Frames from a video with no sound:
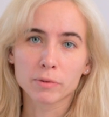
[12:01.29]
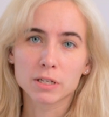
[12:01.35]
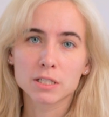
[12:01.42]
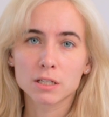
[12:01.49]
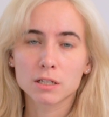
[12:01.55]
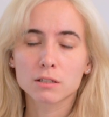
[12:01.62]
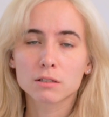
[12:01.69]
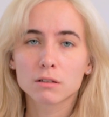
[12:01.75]

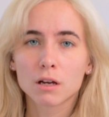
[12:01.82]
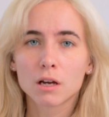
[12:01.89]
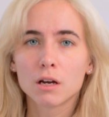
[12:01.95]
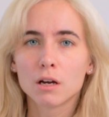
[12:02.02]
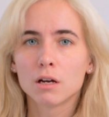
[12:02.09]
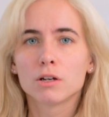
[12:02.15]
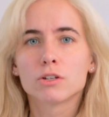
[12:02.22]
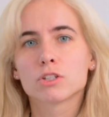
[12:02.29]
disease.
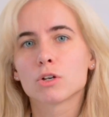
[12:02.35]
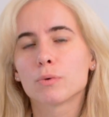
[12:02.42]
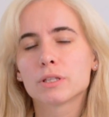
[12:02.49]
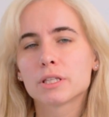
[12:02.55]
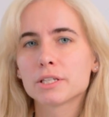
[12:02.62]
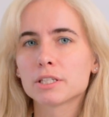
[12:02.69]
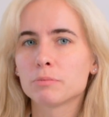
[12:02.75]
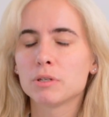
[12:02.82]
So what
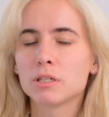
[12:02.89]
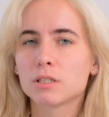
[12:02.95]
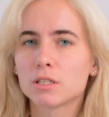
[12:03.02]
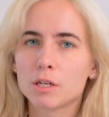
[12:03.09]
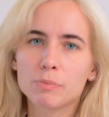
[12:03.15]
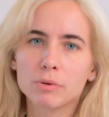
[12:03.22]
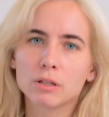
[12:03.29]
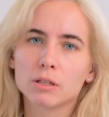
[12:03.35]
this means
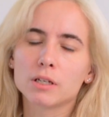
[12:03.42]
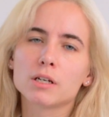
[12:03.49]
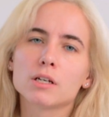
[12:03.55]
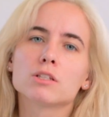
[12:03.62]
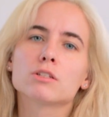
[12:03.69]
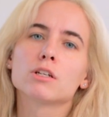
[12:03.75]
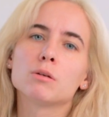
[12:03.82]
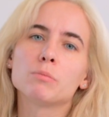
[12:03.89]
typically
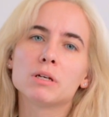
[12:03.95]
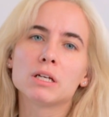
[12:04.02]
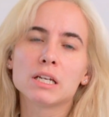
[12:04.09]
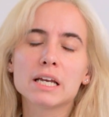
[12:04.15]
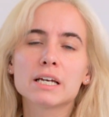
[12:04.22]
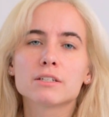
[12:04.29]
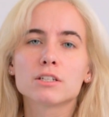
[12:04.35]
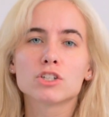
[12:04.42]
is going to be an
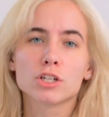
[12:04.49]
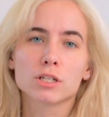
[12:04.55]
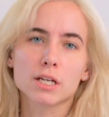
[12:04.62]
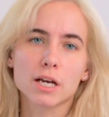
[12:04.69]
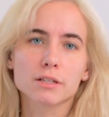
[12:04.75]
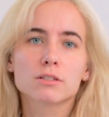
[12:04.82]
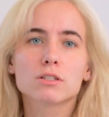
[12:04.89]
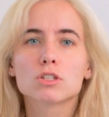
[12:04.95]
antigen
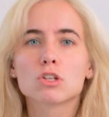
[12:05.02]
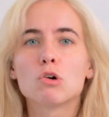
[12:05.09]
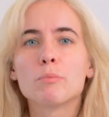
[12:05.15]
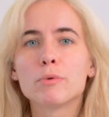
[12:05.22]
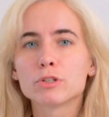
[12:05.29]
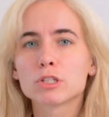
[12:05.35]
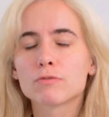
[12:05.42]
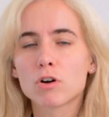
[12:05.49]
test. So
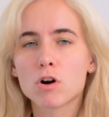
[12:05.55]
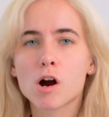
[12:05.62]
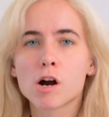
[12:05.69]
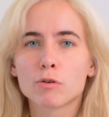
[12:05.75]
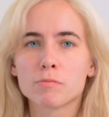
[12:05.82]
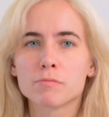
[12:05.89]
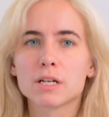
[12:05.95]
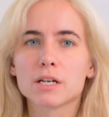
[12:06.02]
most of our
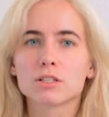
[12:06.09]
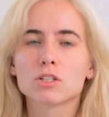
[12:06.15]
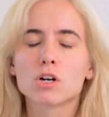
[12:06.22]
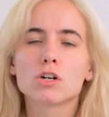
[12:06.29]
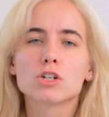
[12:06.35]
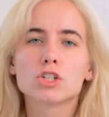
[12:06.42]
heartworm tests are